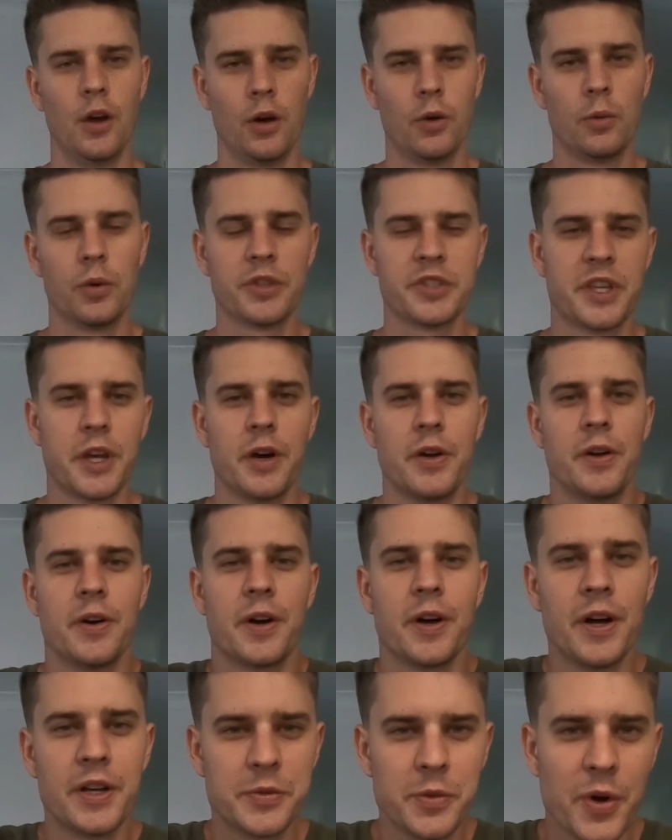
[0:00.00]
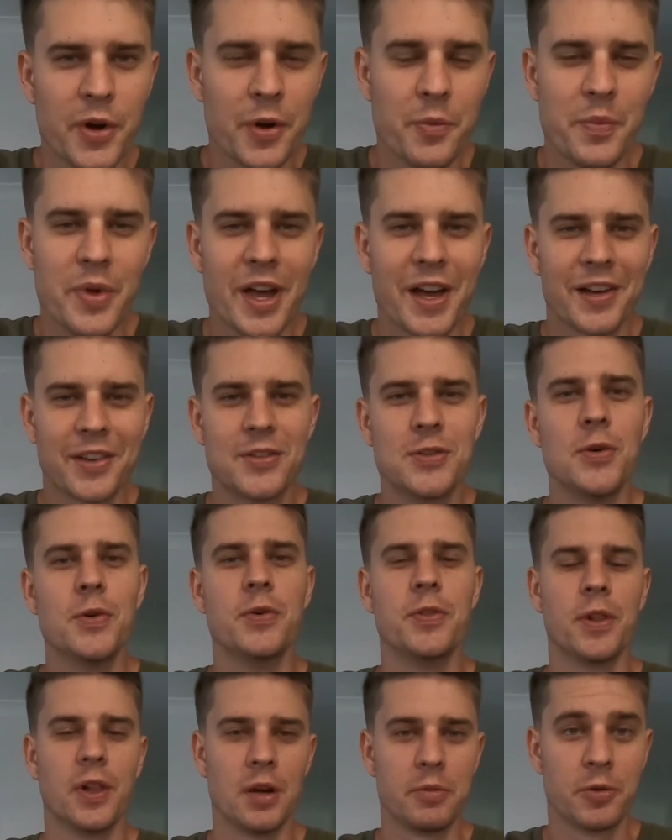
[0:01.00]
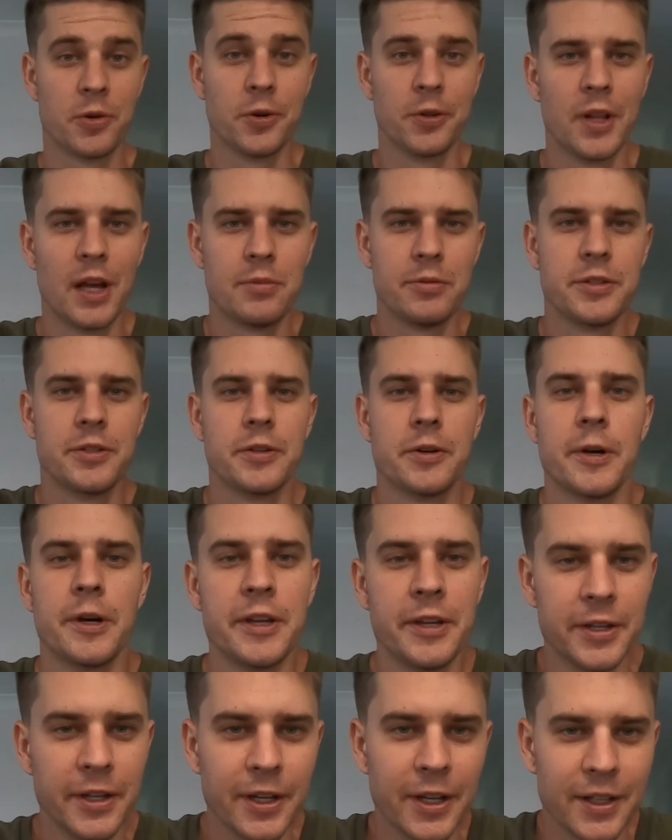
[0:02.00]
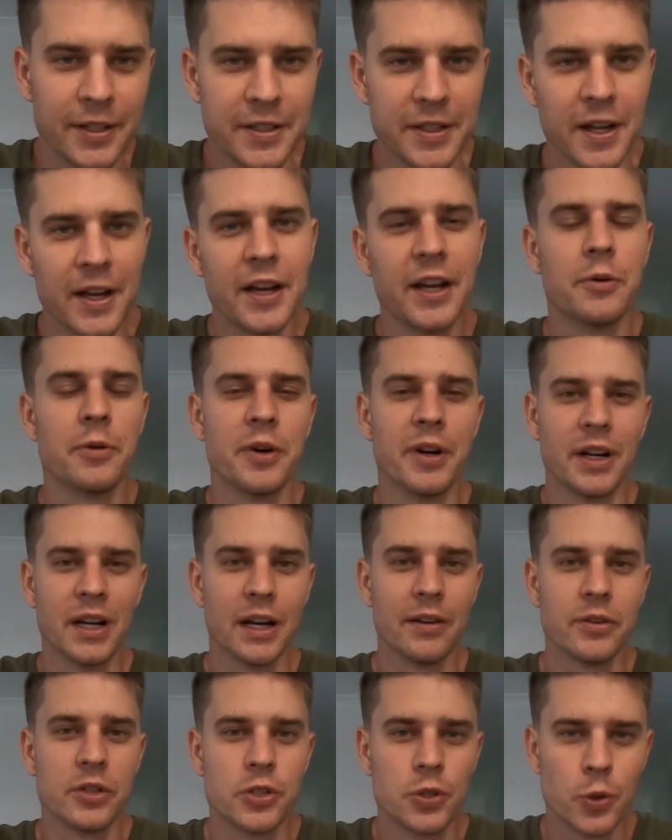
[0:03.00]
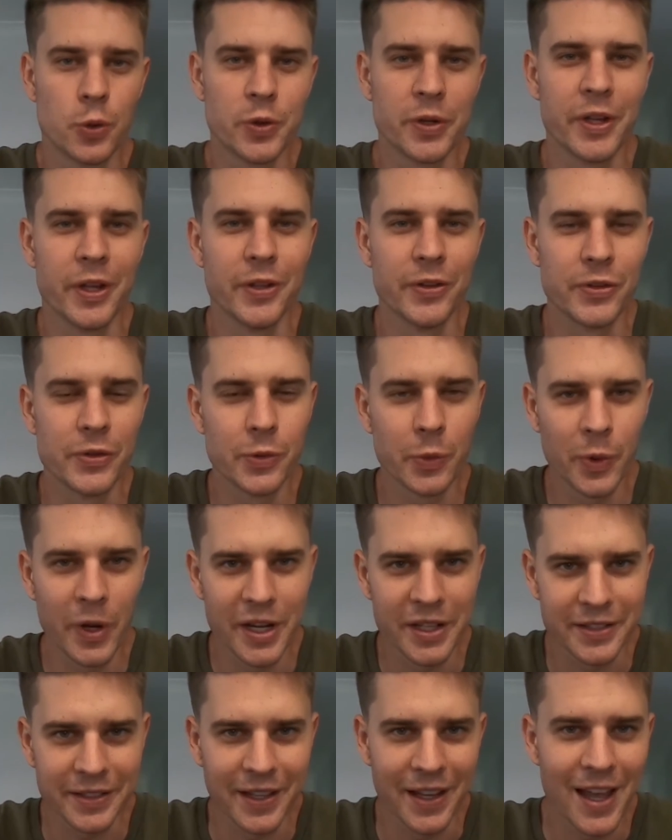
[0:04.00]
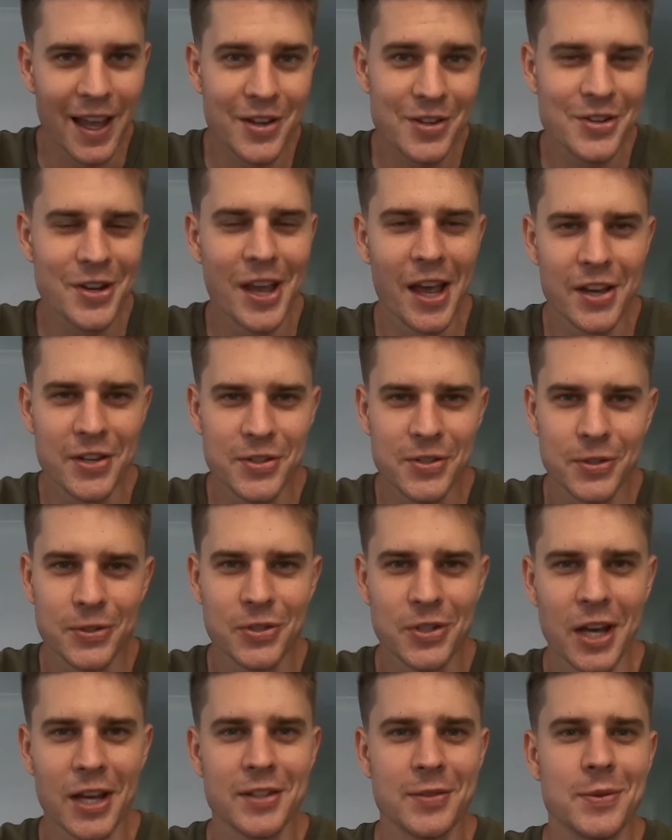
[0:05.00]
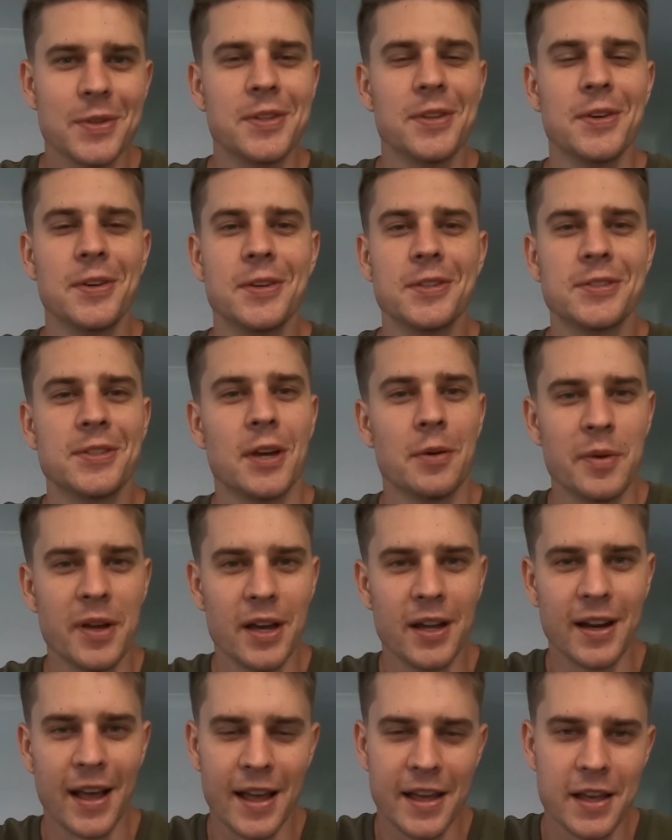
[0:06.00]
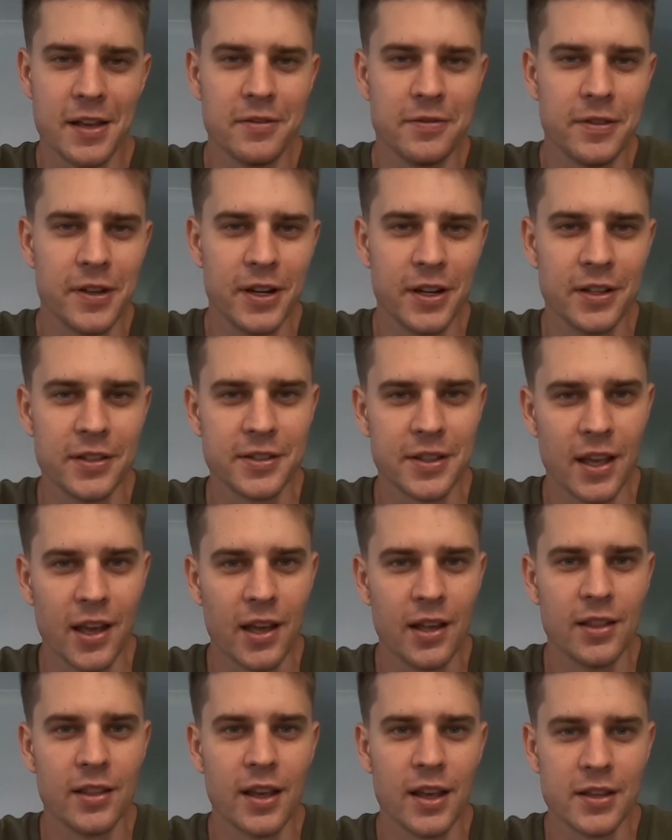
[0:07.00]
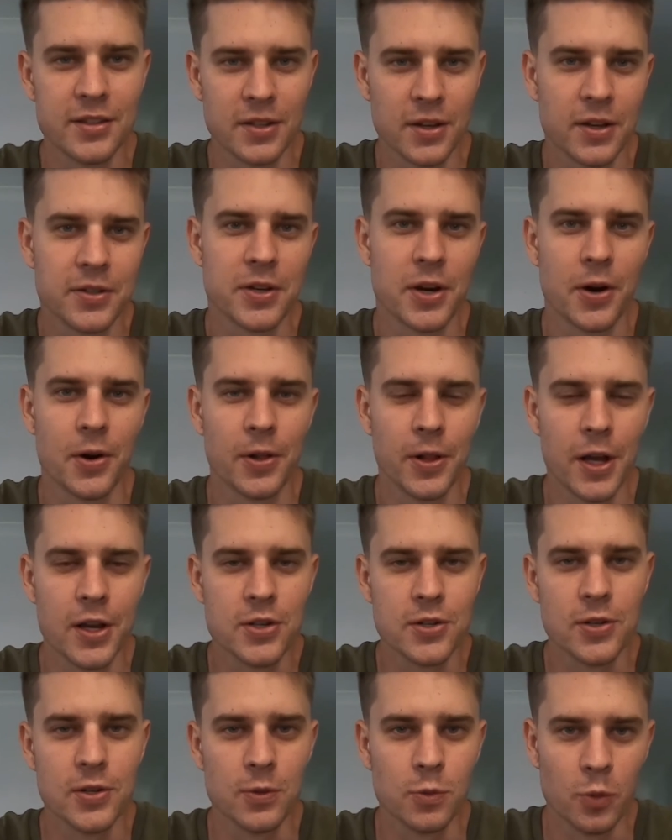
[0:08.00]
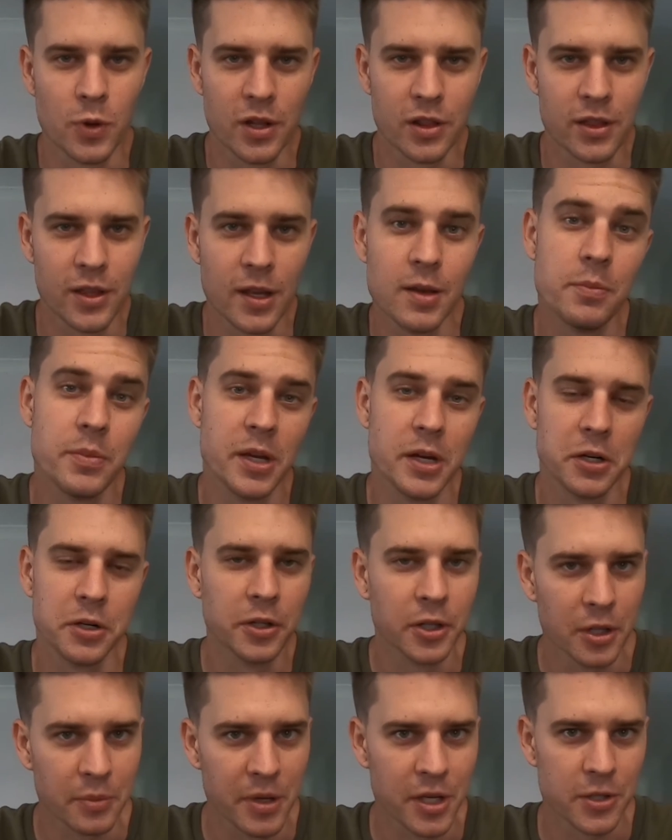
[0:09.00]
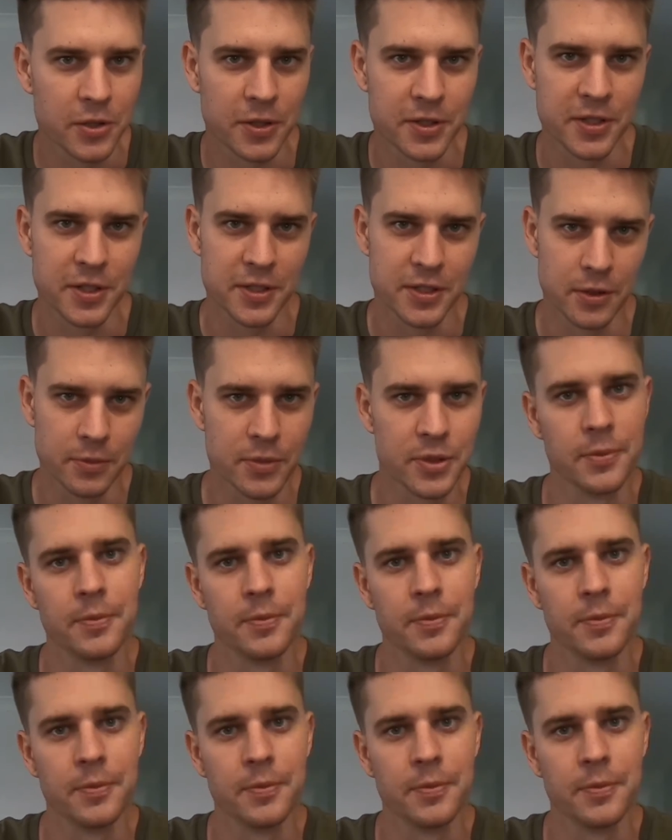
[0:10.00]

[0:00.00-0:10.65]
What's going on, guys? Welcome back to the Leprechaun Laboratory. Today I wanted to have a short and sweet educational chat with yous about AN fittings and their size correlation with imperial and metric systems.